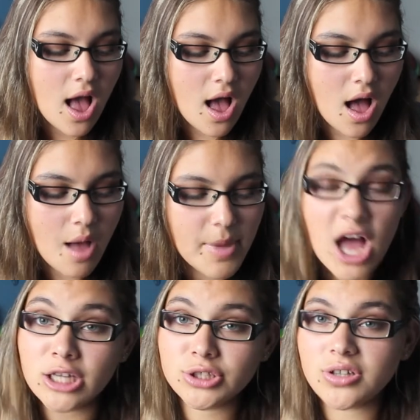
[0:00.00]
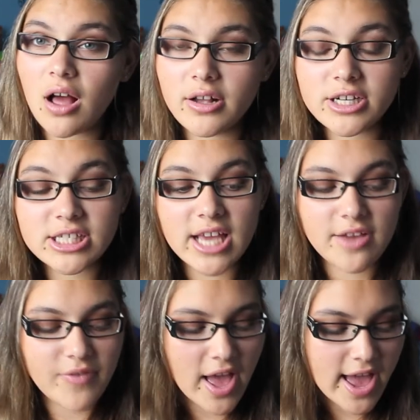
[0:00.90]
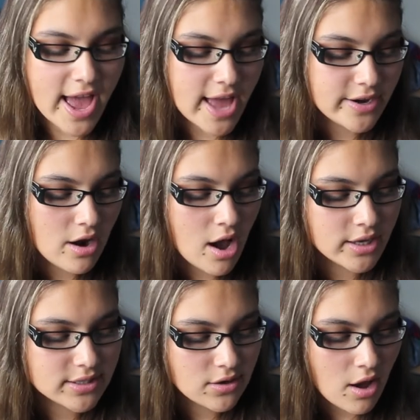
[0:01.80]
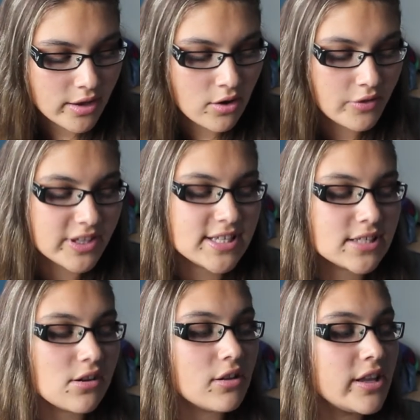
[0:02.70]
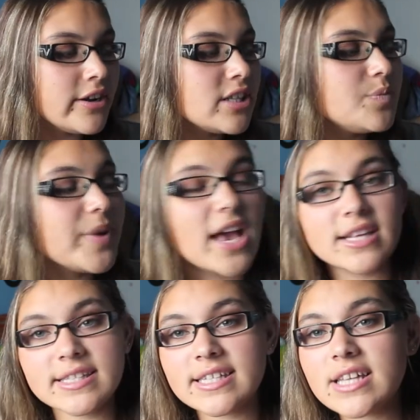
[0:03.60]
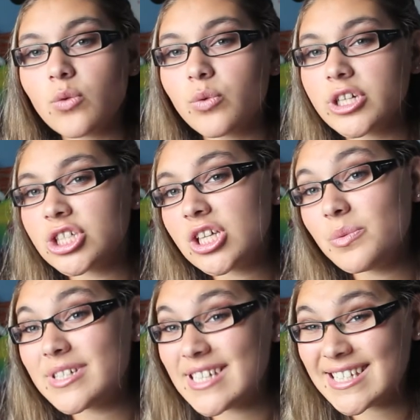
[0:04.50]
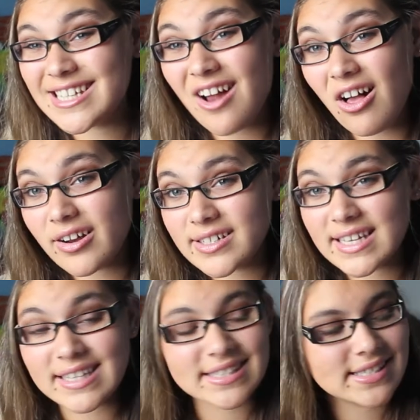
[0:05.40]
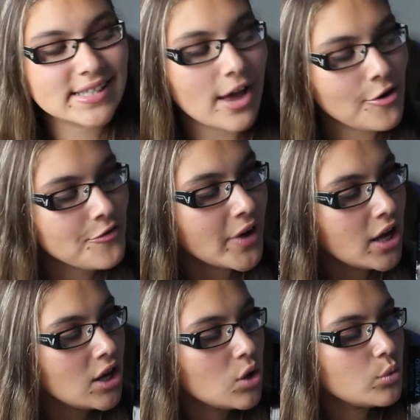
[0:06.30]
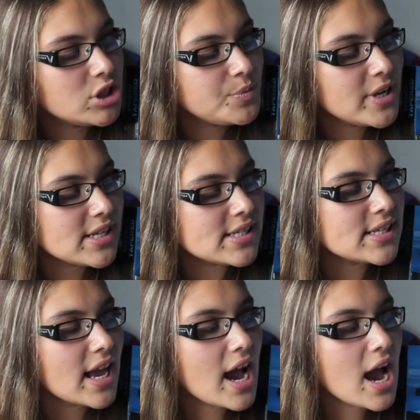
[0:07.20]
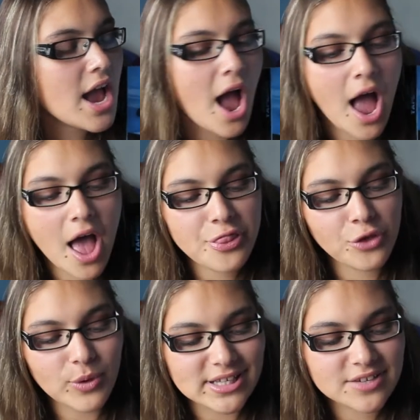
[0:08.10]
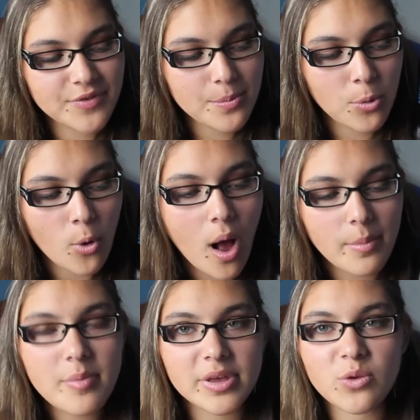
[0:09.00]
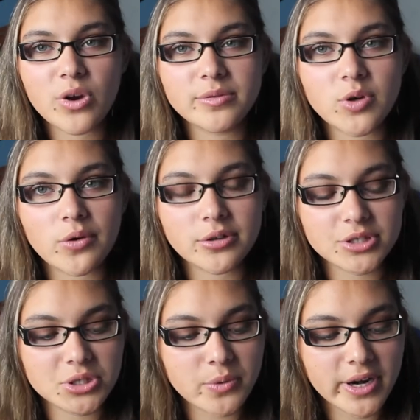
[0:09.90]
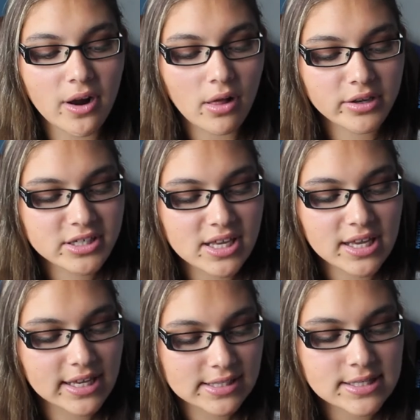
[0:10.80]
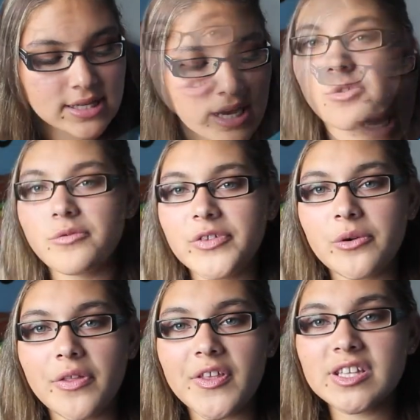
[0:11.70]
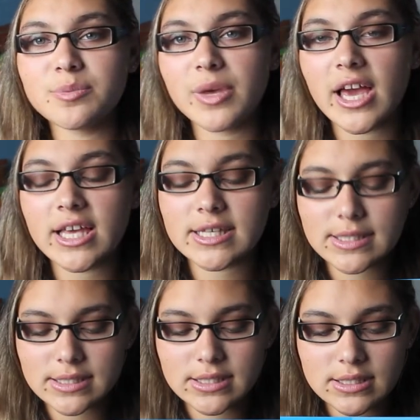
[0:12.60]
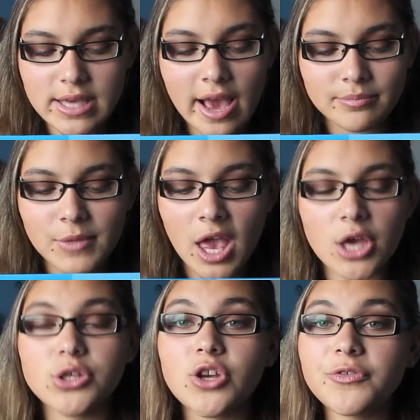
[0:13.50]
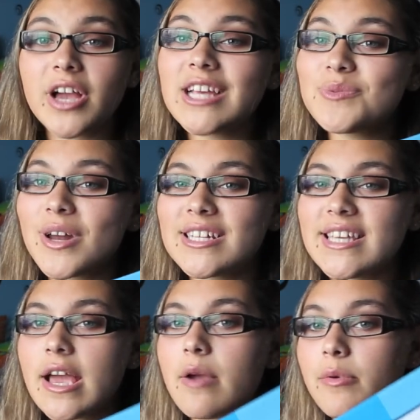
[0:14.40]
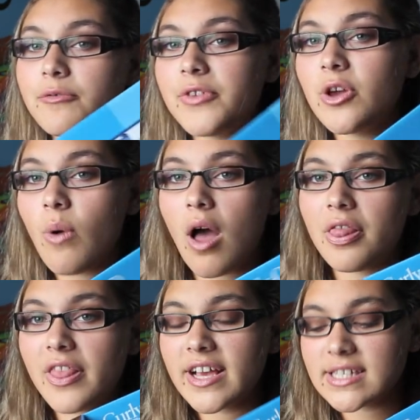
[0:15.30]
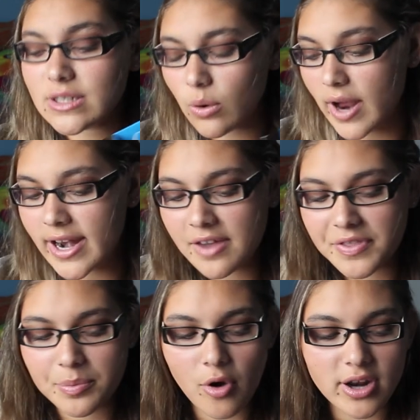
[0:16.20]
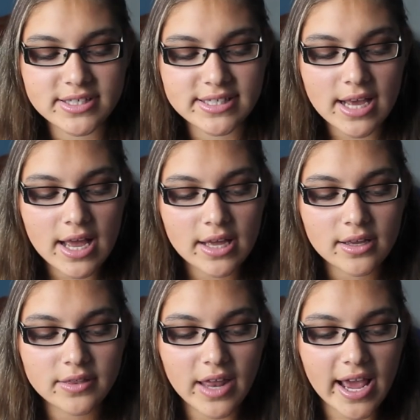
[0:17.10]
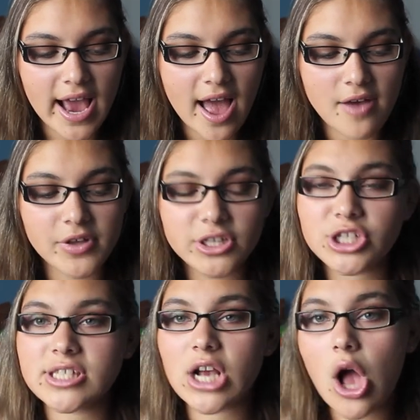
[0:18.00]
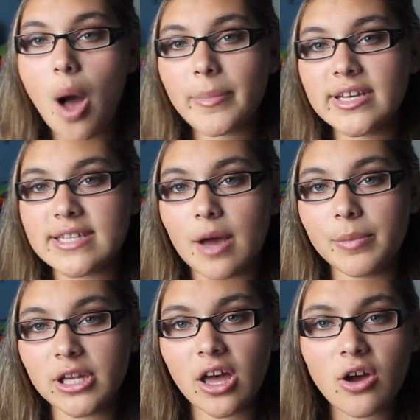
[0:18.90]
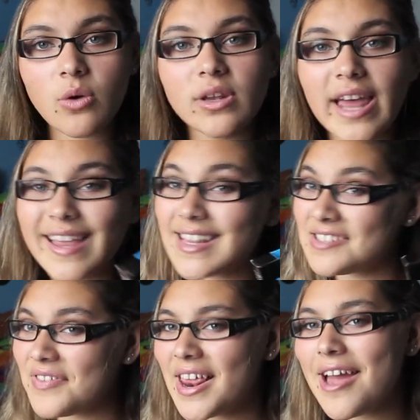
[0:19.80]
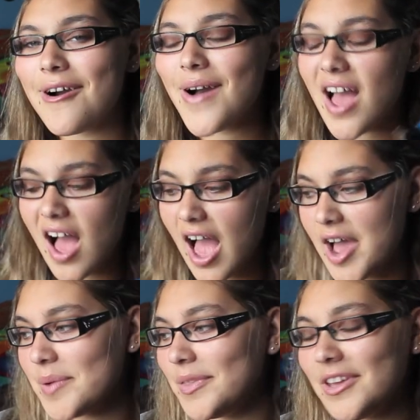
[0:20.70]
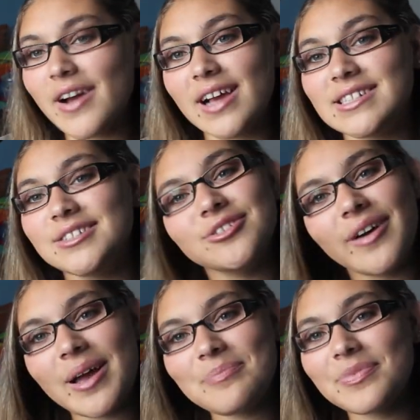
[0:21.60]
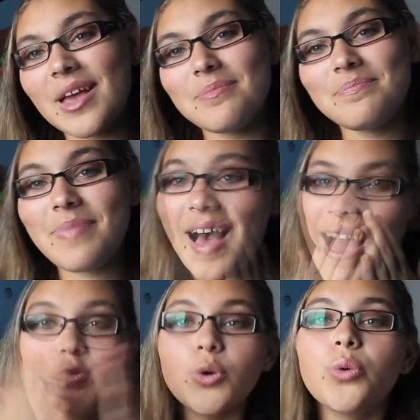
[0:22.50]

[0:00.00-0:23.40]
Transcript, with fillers: um, one hundred dollars if I had not gotten all these things on clearance, because this originally was sixty dollars itself, which means the rest of it probably would have totaled to twenty dollars easily. Review on this, because yeah. So if you guys want to see a review on this or any of the products that I have, just comment down below, like this video. I hope that you guys enjoy. Bye!